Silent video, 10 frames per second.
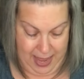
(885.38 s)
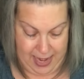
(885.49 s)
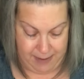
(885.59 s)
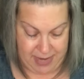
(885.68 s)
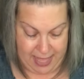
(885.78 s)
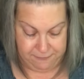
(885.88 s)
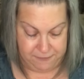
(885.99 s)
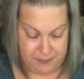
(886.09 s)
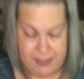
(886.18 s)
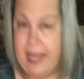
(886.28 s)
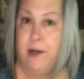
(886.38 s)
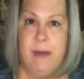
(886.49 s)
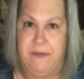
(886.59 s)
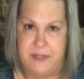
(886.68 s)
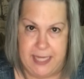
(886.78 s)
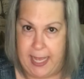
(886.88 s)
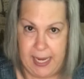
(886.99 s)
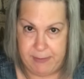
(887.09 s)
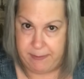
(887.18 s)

And I'm not flipping out about the time.